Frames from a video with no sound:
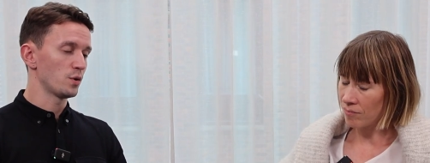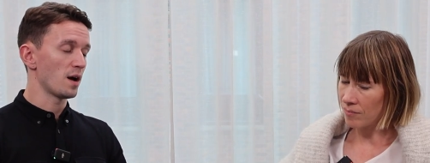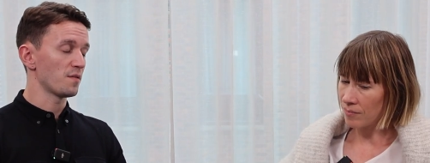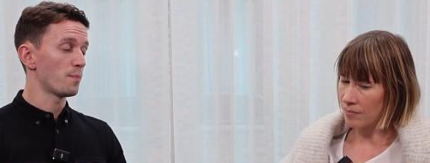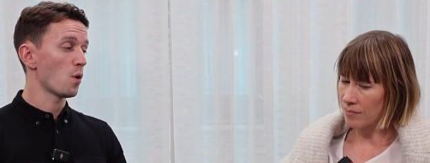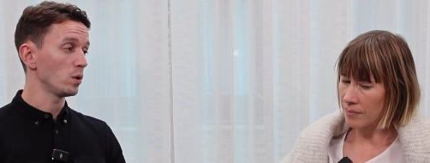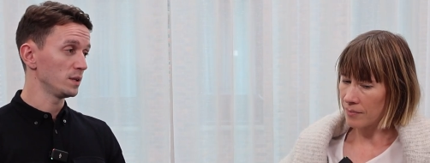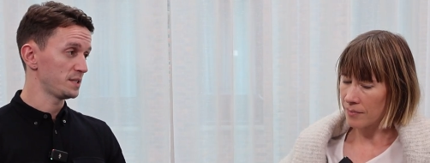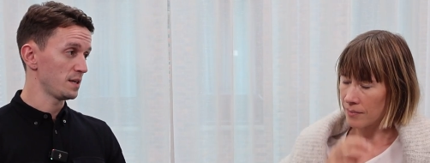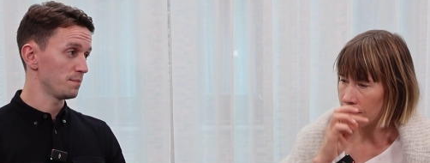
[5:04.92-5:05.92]
Speaker 1: to have a
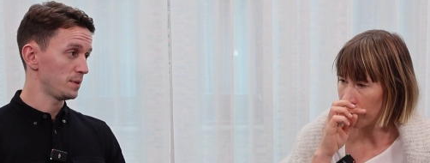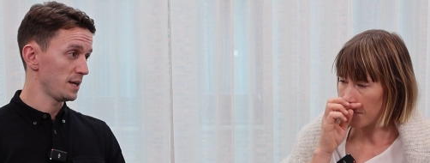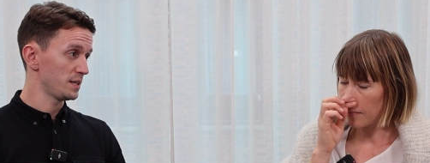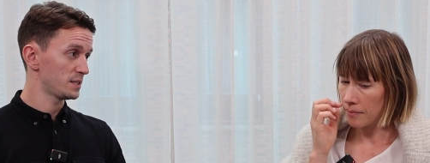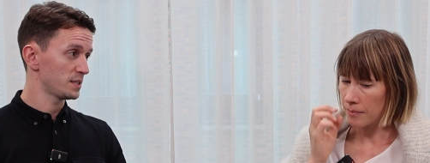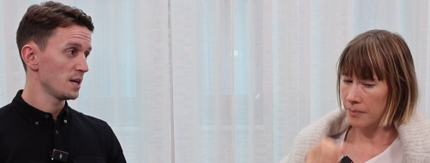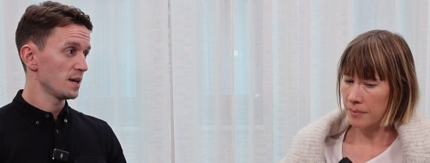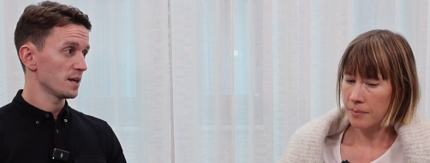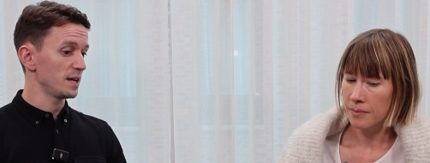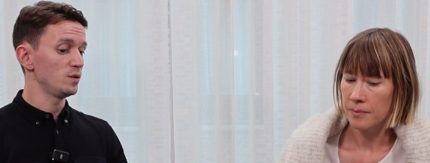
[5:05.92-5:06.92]
policy in place.
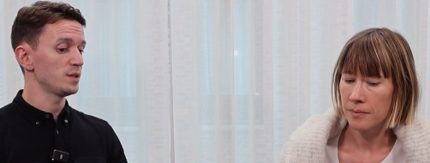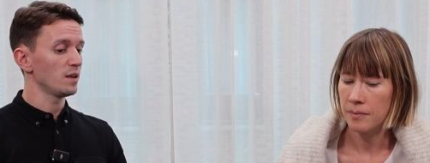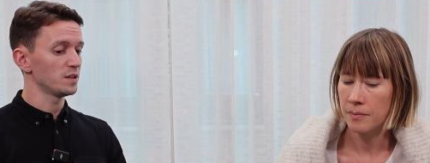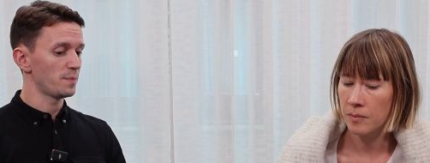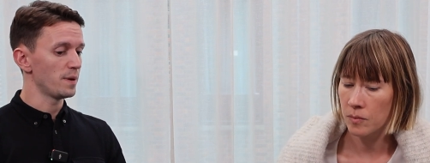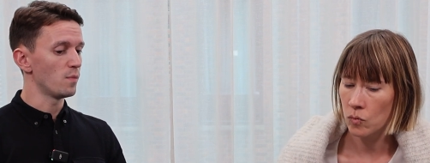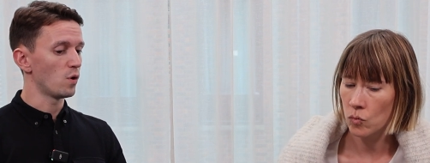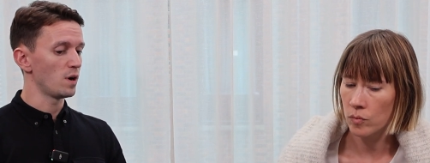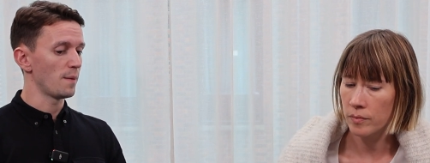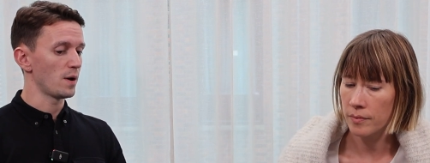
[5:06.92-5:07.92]
Can you tell us a bit
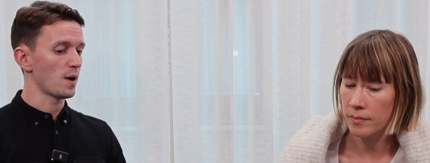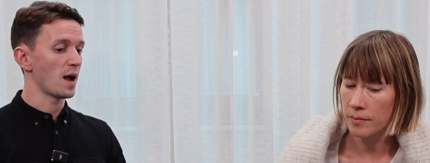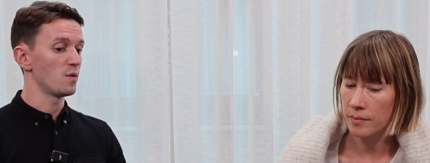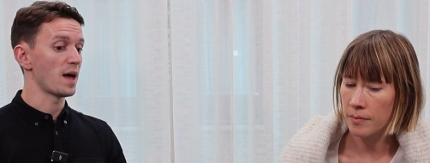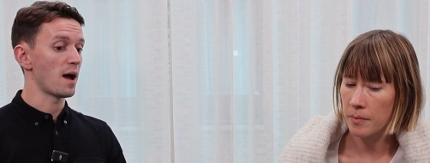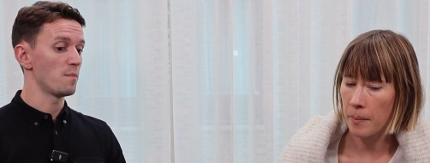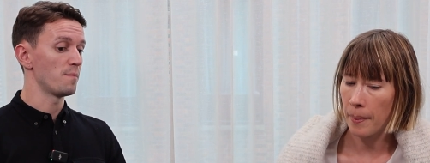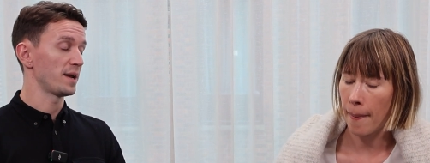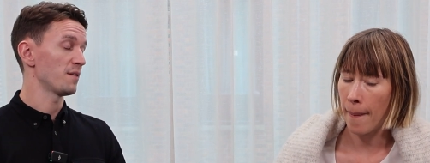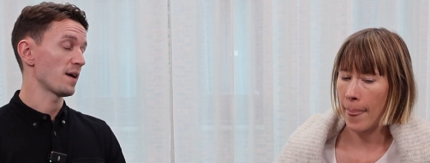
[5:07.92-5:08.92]
more about how that
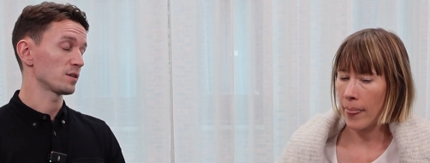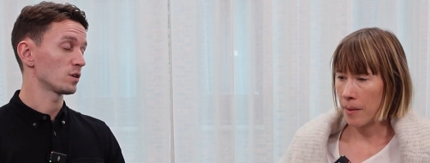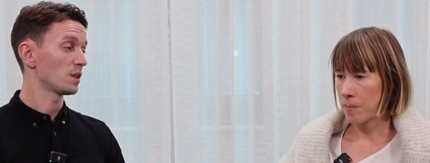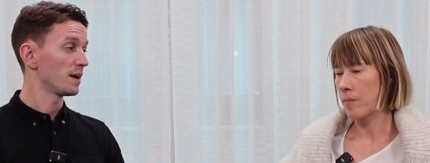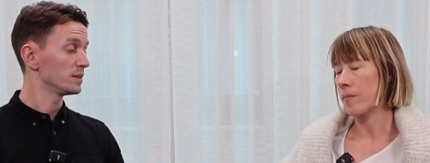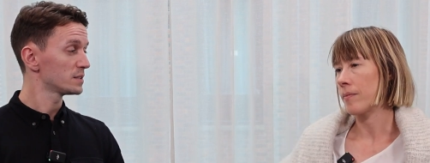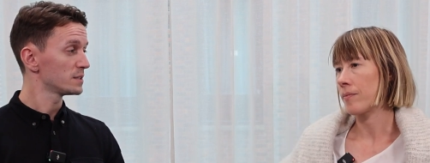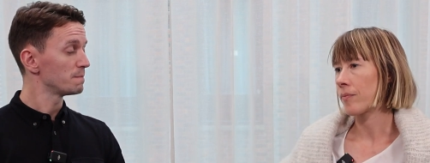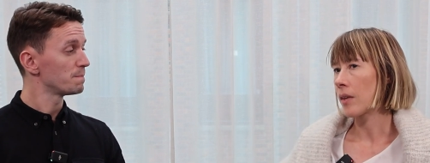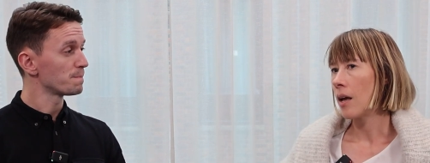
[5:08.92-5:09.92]
might affect our
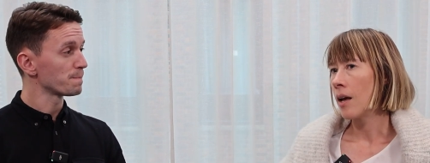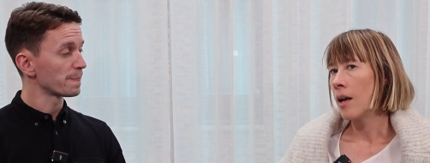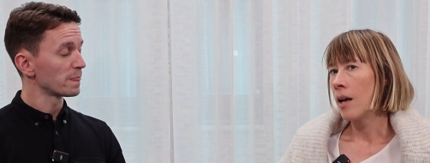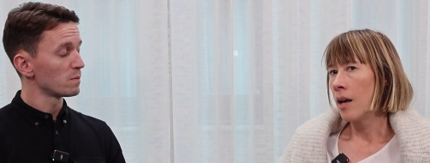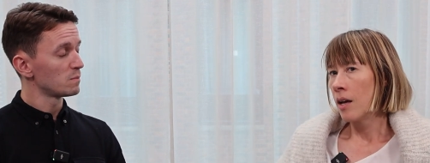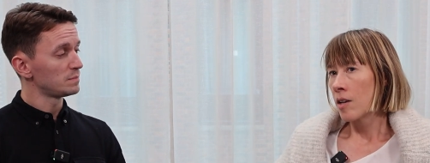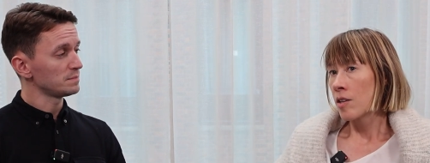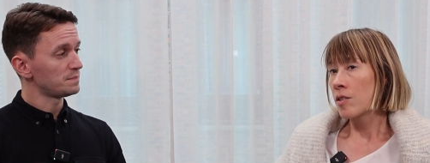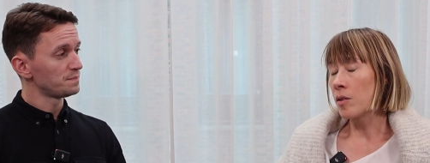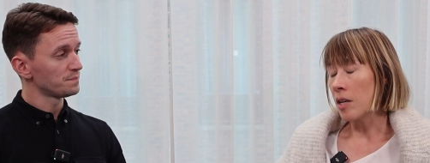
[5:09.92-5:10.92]
clients?
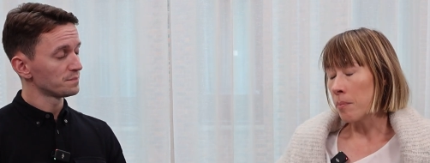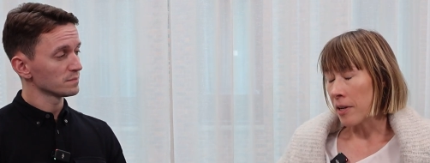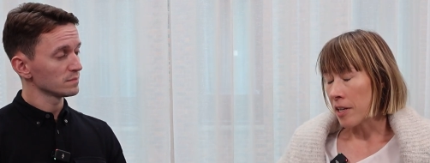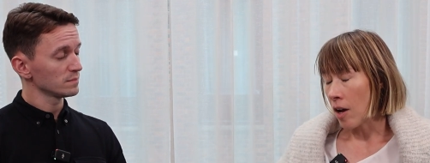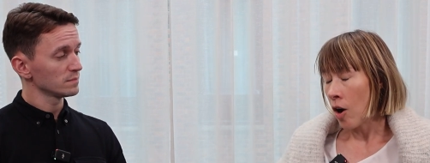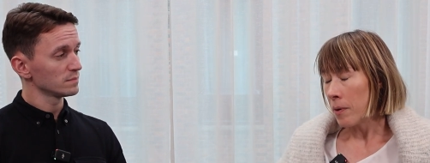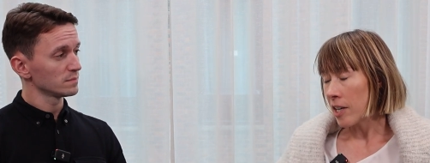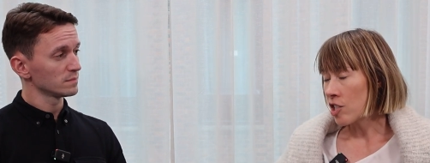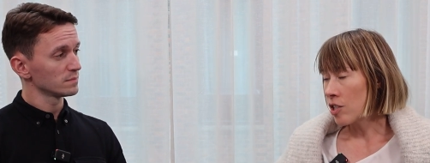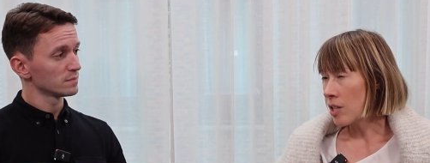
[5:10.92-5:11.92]
Speaker 2: So, the
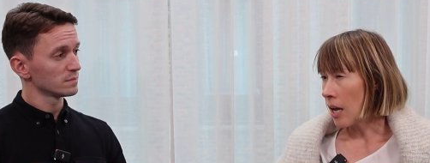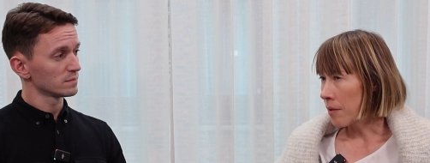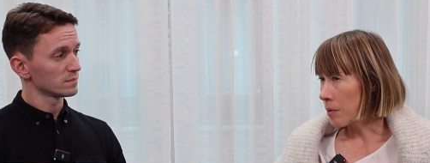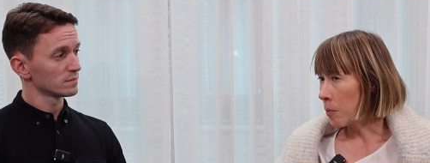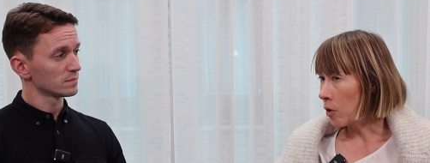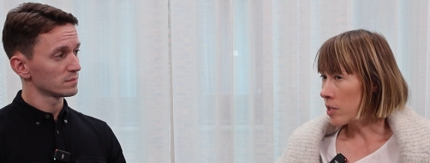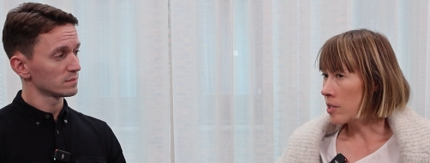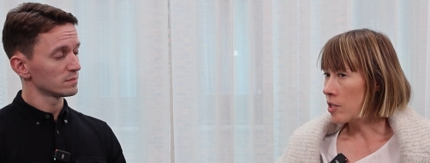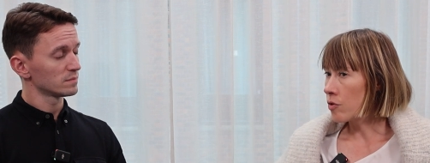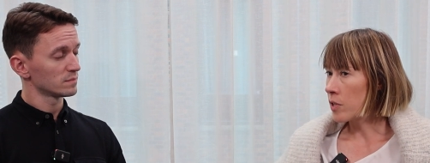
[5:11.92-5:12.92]
obligation to have a
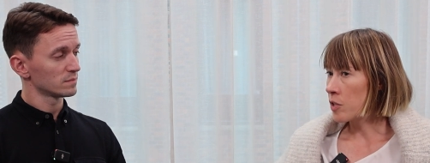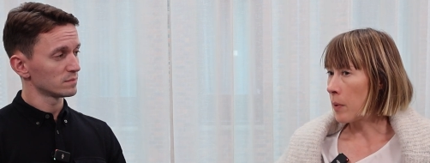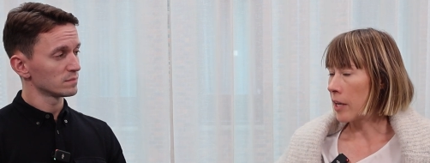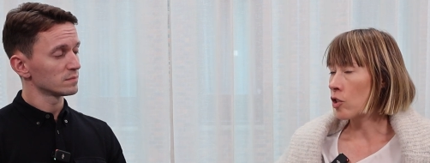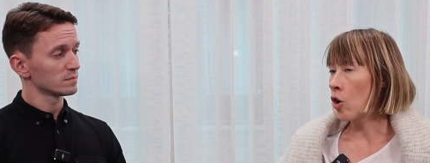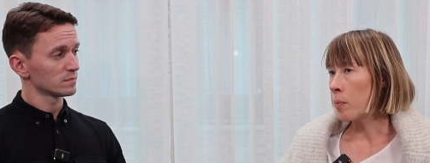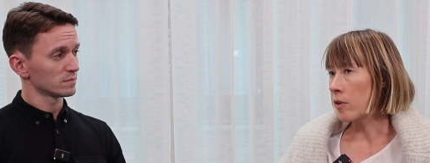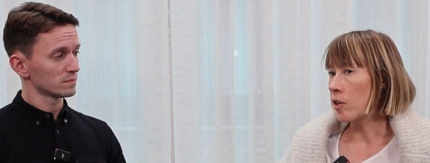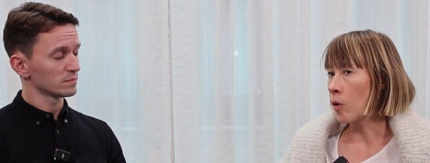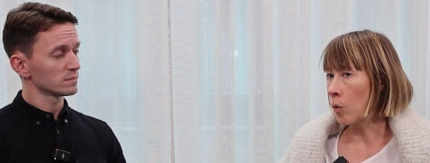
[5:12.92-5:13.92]
policy to respect
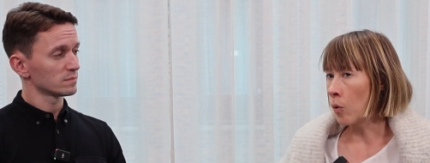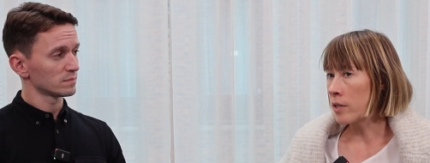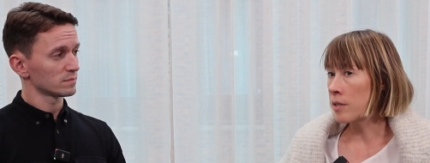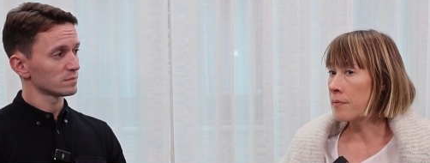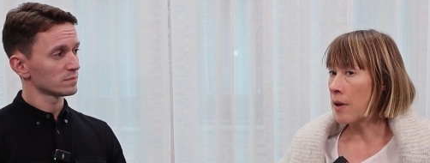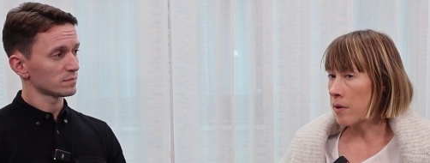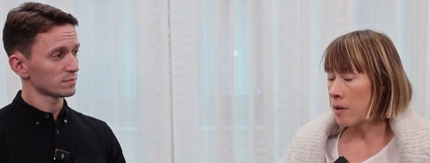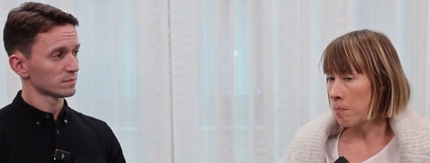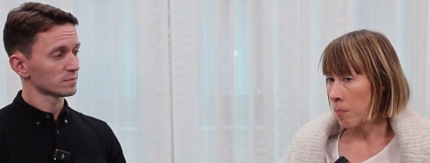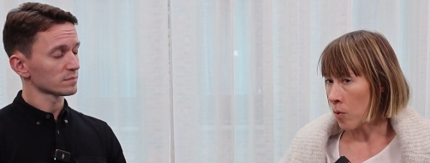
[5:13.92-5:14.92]
copyright law is a
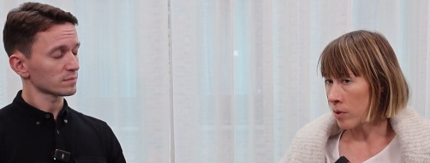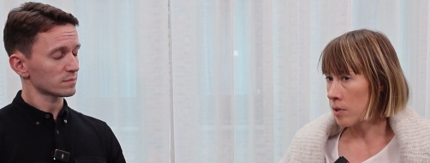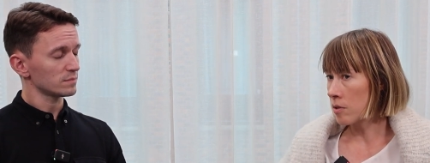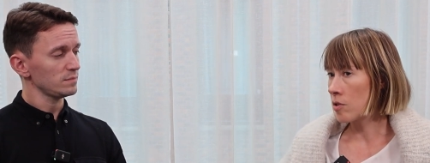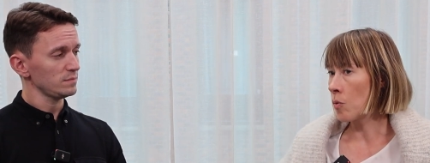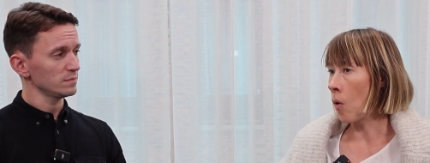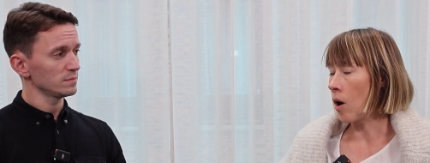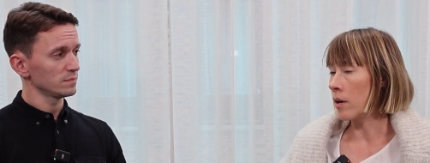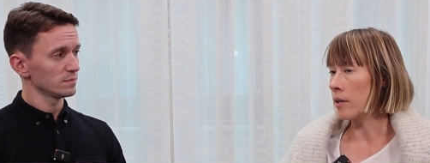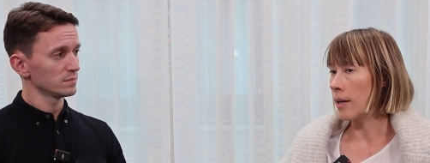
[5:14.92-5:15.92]
very important
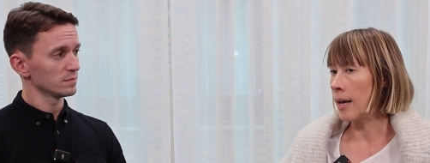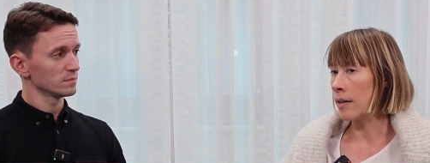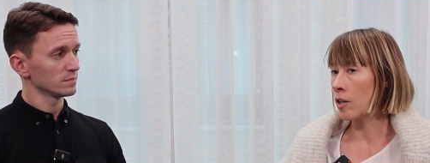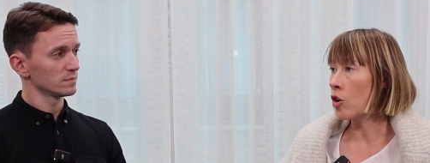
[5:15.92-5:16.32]
one and a